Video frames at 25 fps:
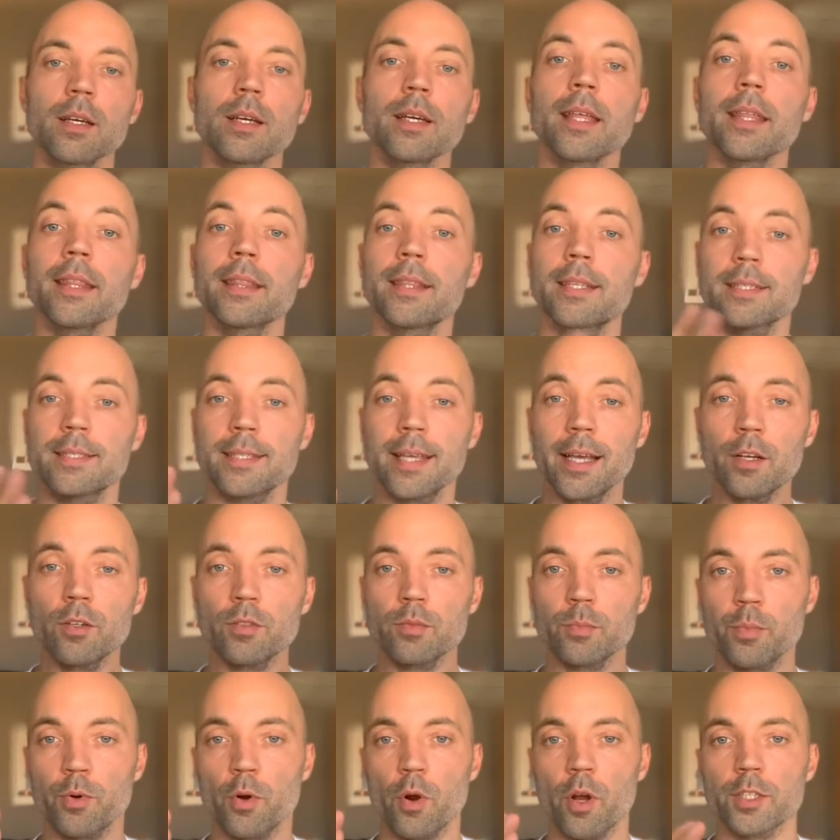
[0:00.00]
The
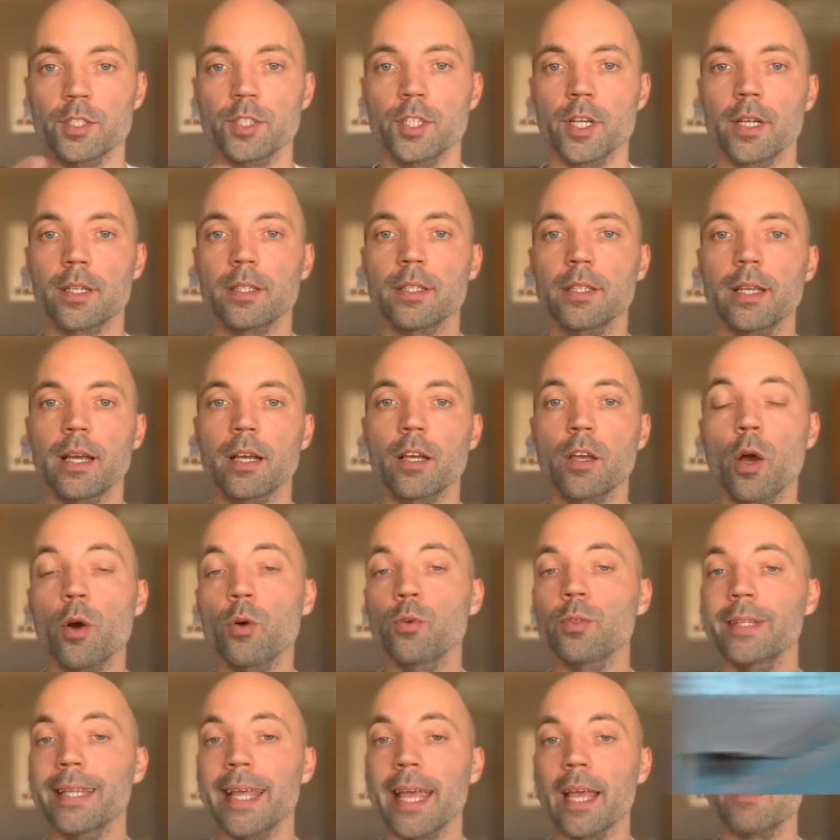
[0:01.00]
second project,
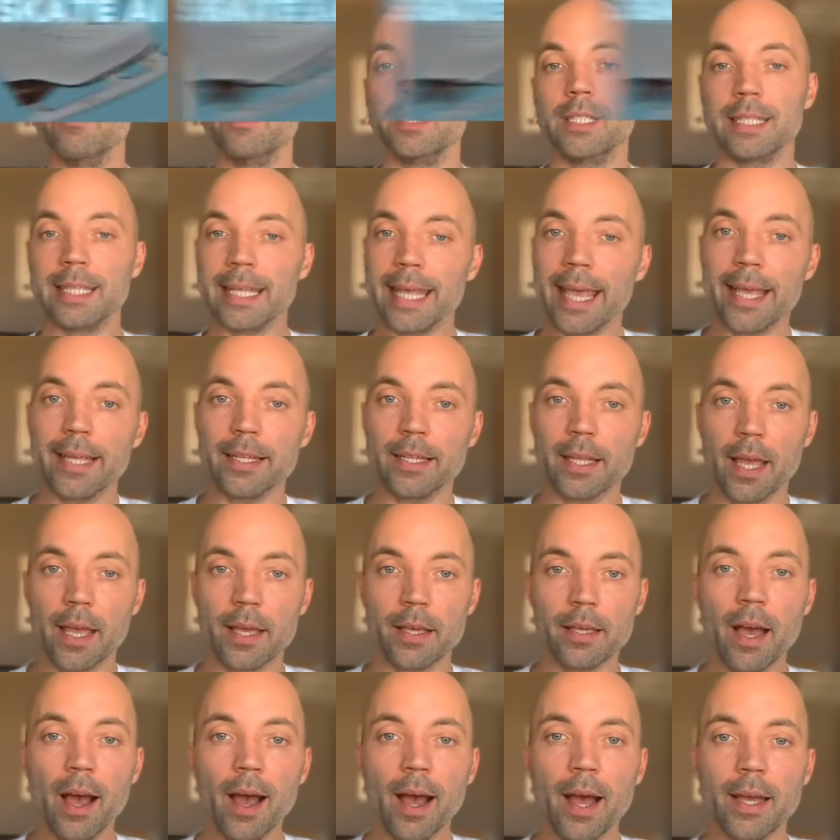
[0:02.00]
codenamed Skate
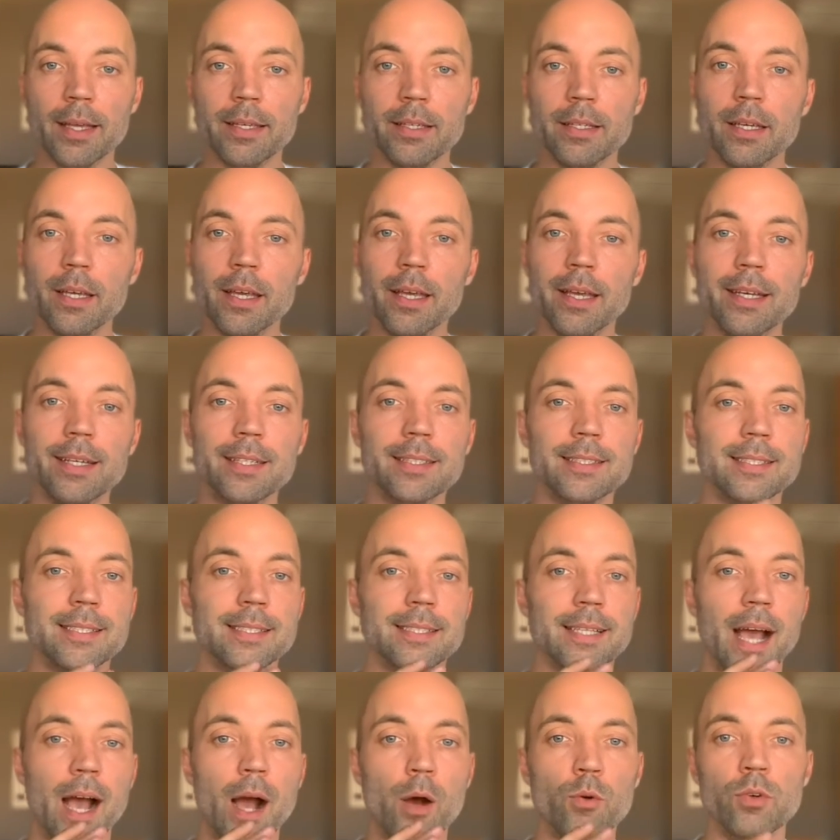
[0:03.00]
AI, is
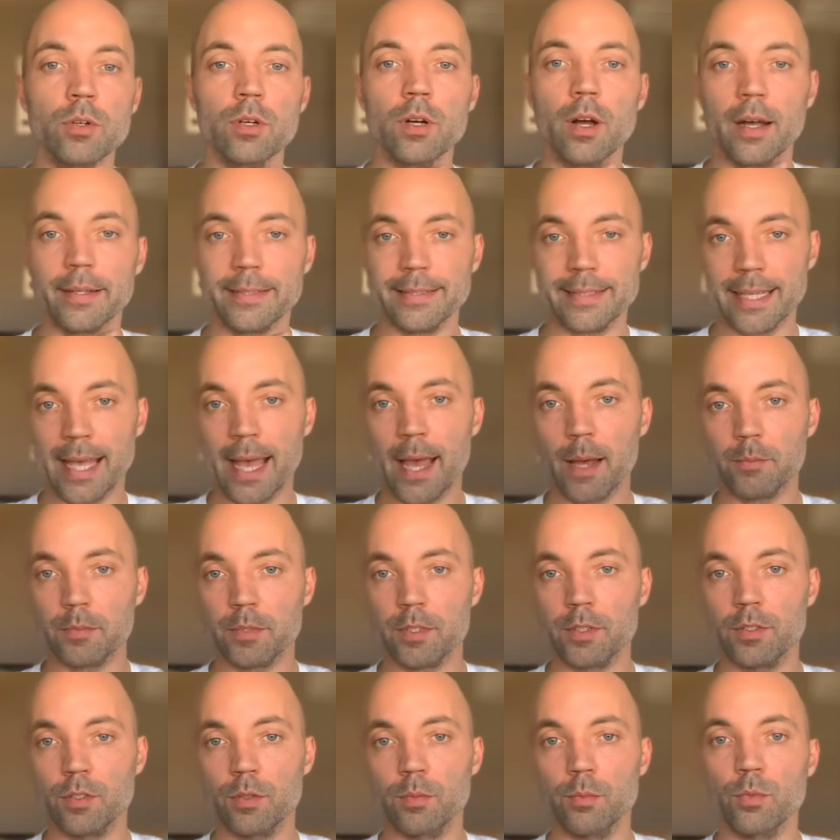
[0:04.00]
our
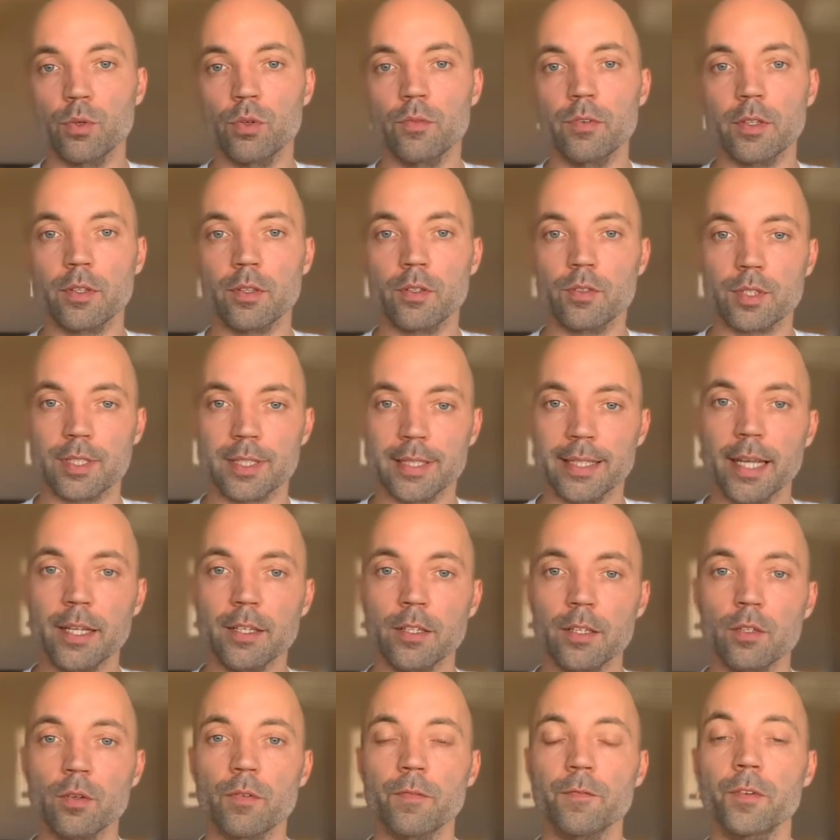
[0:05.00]
attempt to move
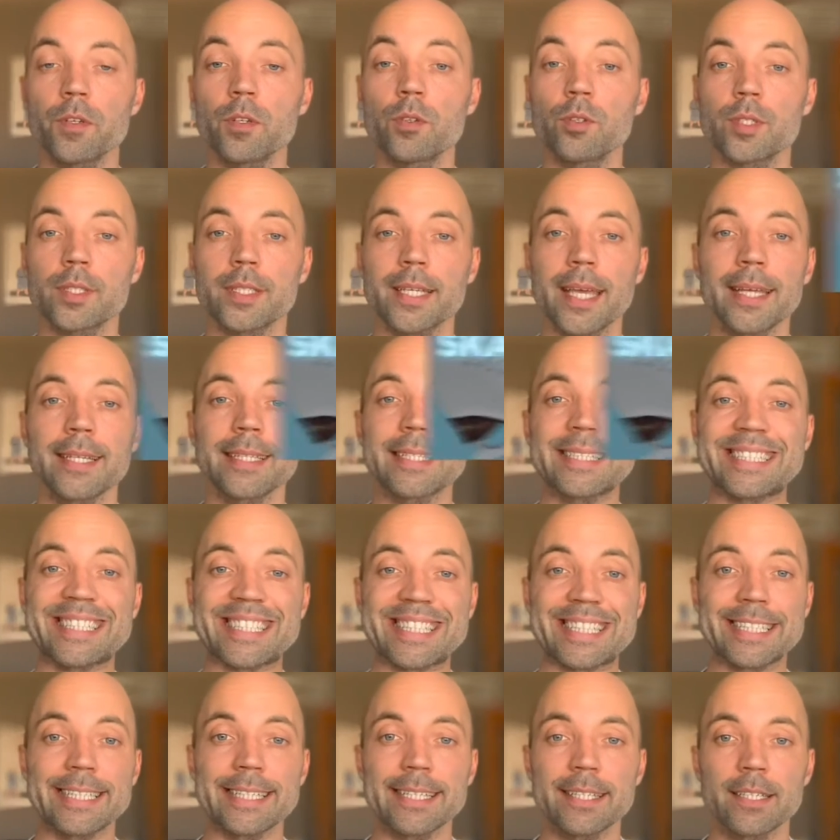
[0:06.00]
understanding of figure skating
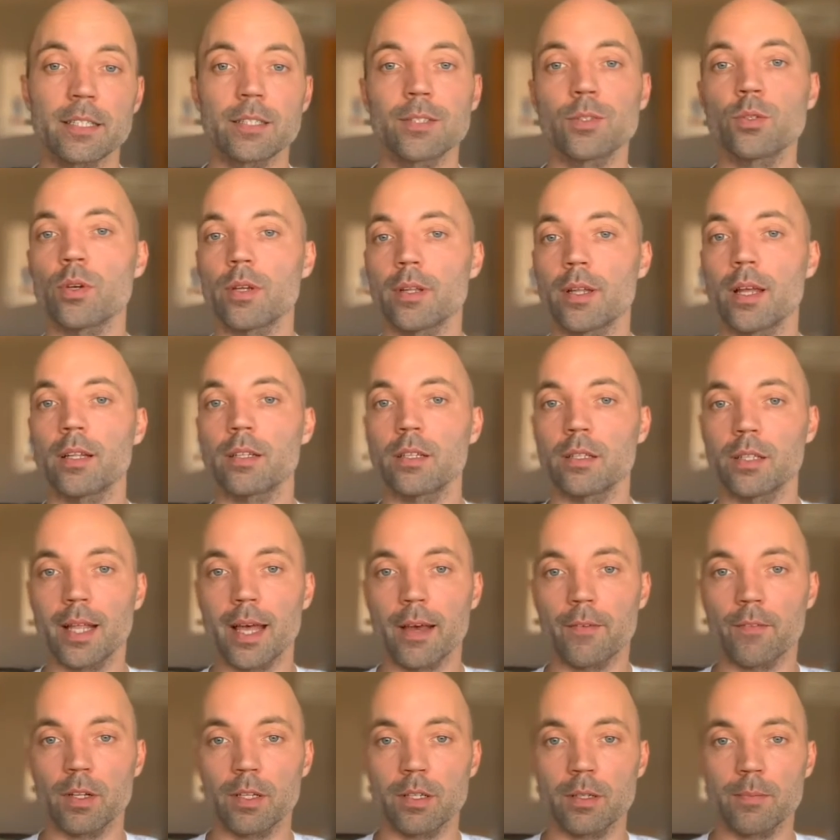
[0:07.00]
technique to another
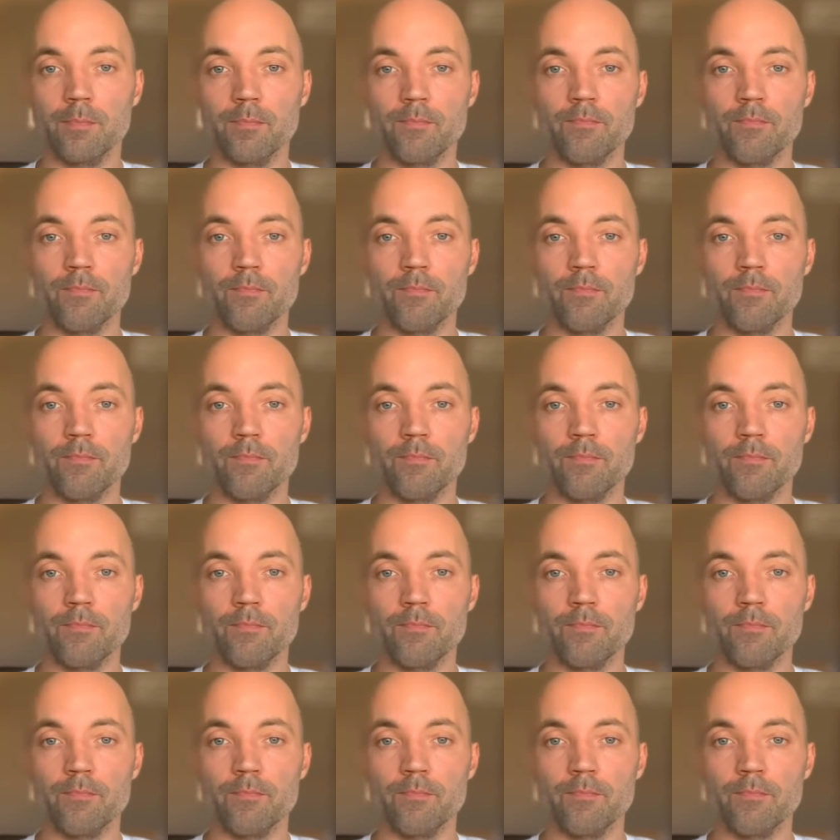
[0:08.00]
level.